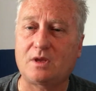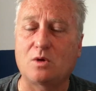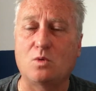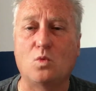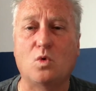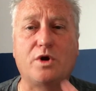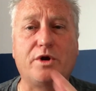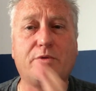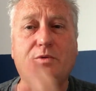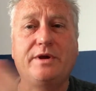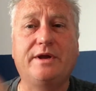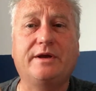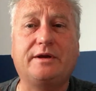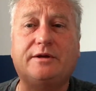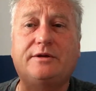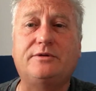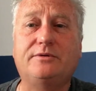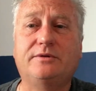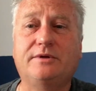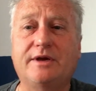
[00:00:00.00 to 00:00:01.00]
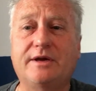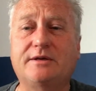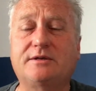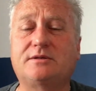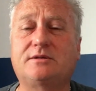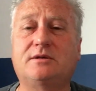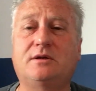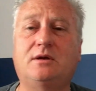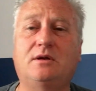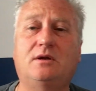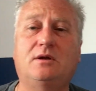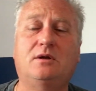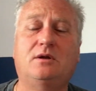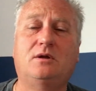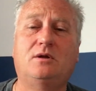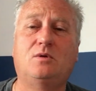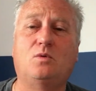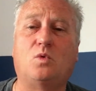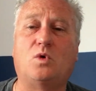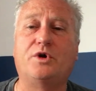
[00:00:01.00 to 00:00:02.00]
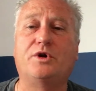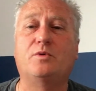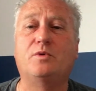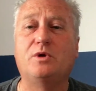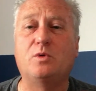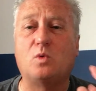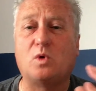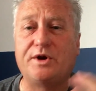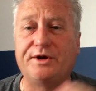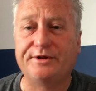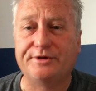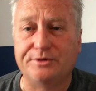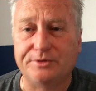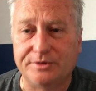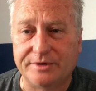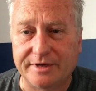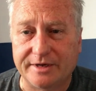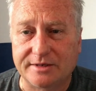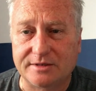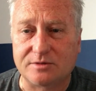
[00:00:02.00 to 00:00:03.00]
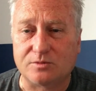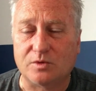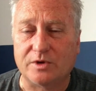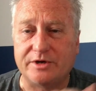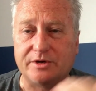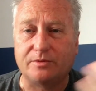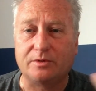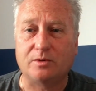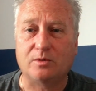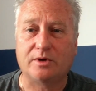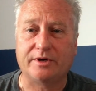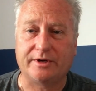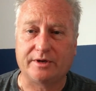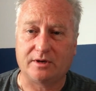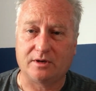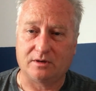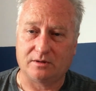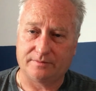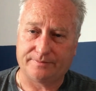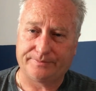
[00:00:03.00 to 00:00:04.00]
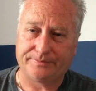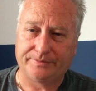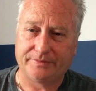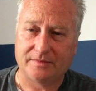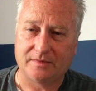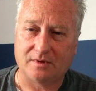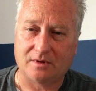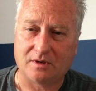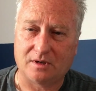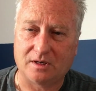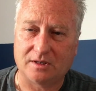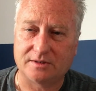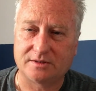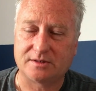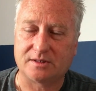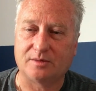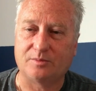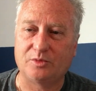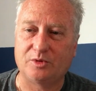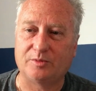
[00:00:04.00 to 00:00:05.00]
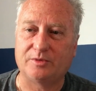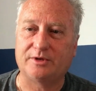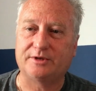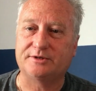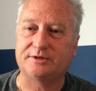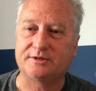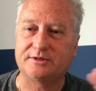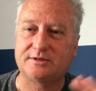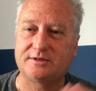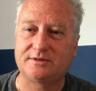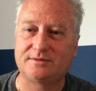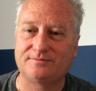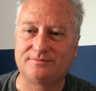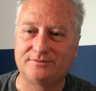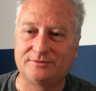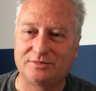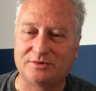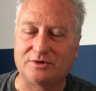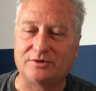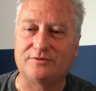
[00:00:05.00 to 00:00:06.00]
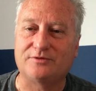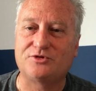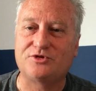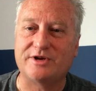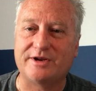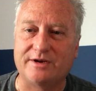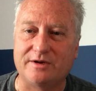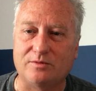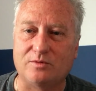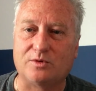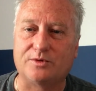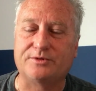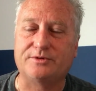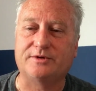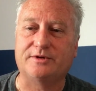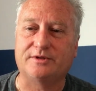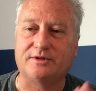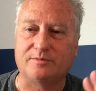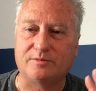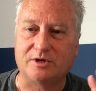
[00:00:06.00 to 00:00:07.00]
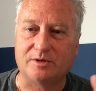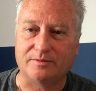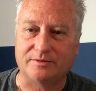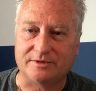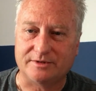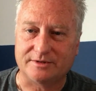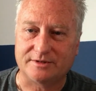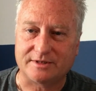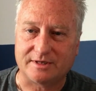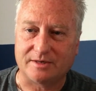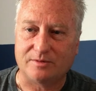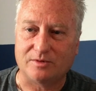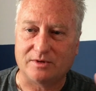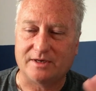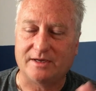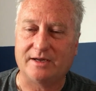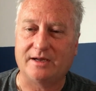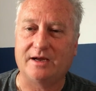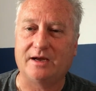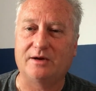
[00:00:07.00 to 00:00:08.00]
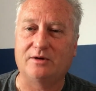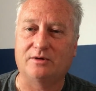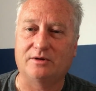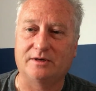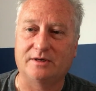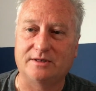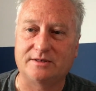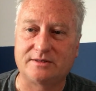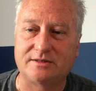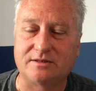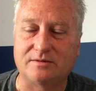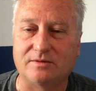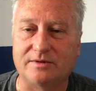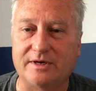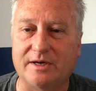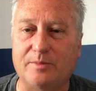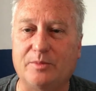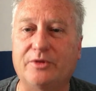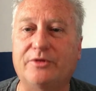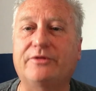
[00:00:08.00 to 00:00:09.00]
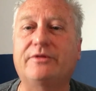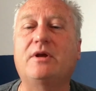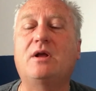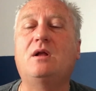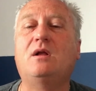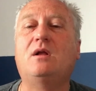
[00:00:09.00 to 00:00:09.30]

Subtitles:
What are we going to do next? What do we want to do next? Where do we want to go? All right, so people are just sort of treading water at the moment and saying, well, hang on, let's see what happens.